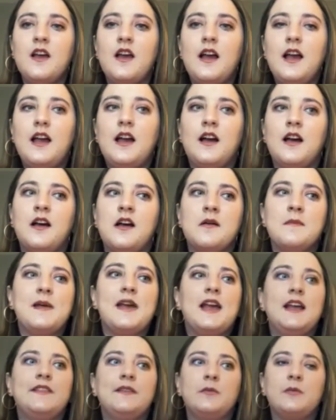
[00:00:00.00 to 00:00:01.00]
And
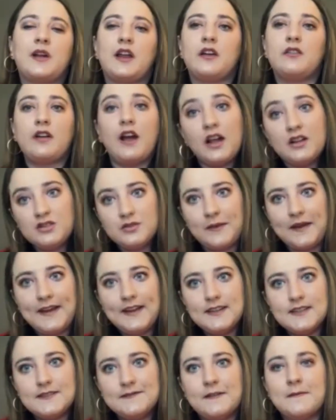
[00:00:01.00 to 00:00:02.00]
then when I
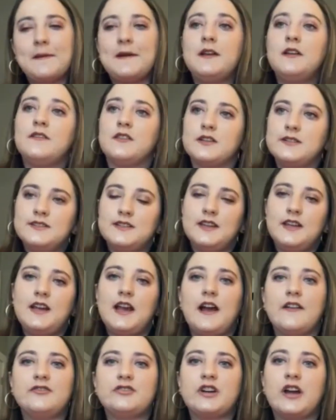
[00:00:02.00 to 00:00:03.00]
graduate from my university,
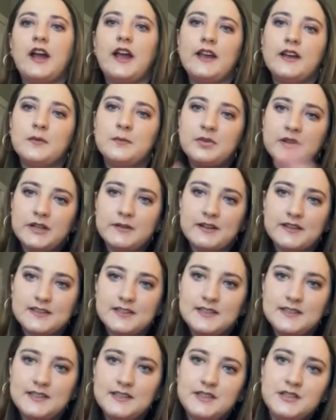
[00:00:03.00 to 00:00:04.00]
after I complete
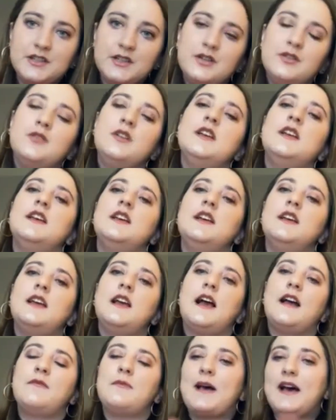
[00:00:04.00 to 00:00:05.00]
residency 2,
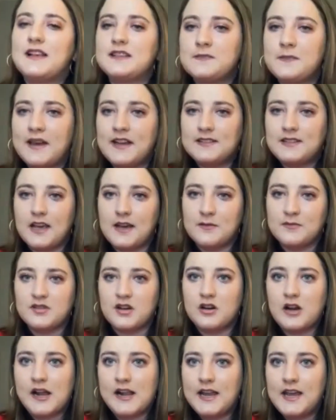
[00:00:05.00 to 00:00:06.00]
I've passed my exams
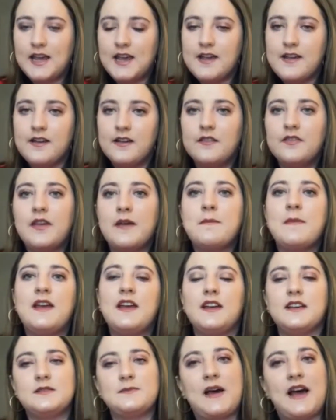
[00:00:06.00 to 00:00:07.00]
already. They
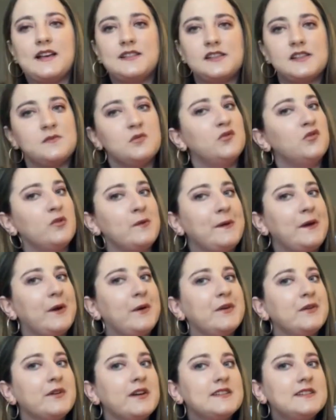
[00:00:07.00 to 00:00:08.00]
make us pass them before we go
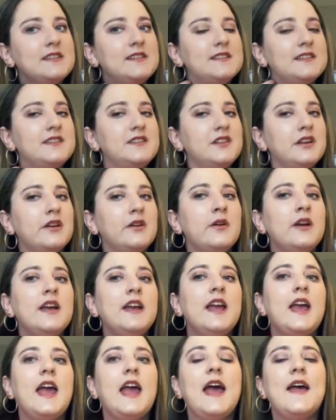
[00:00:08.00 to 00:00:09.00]
into residency 2.
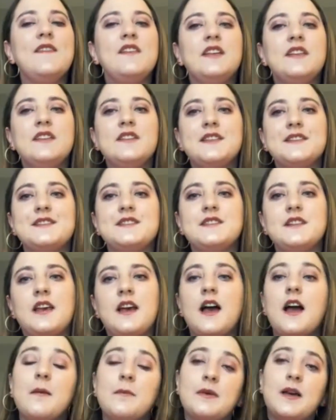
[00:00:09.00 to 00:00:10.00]
And then this
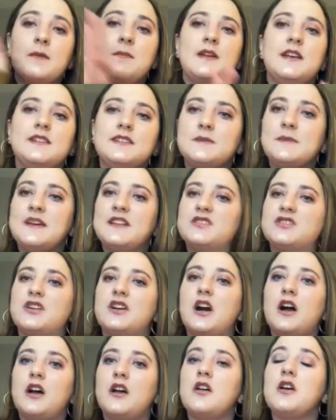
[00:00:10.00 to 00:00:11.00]
upcoming semester,
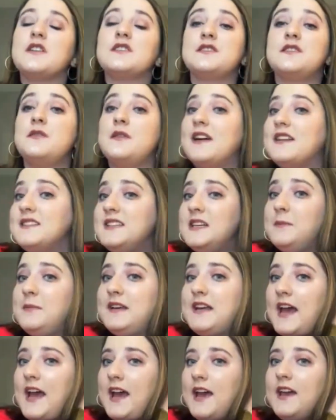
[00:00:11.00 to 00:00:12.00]
I'll also do ed
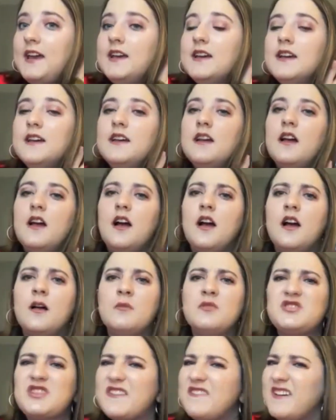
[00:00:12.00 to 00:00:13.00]
TPA,
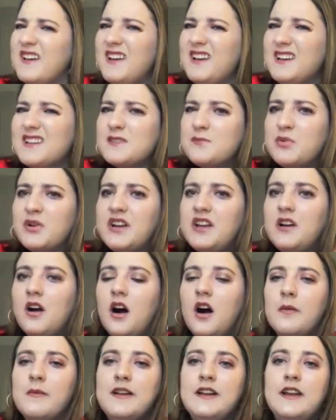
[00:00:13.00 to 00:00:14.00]
which I feel like is pretty
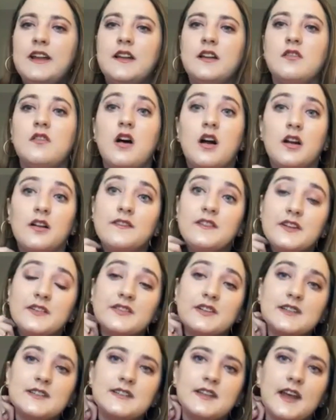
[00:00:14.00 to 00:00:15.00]
common in a lot of
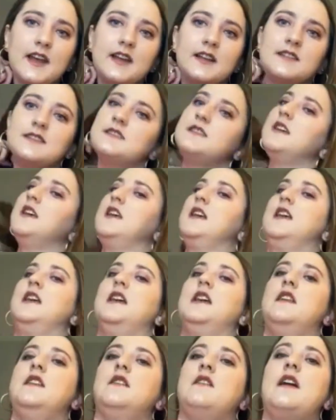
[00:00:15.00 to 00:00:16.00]
different states
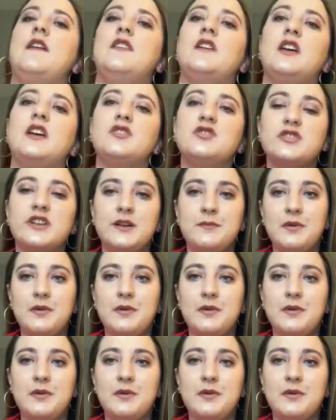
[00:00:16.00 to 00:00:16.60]
and around the country.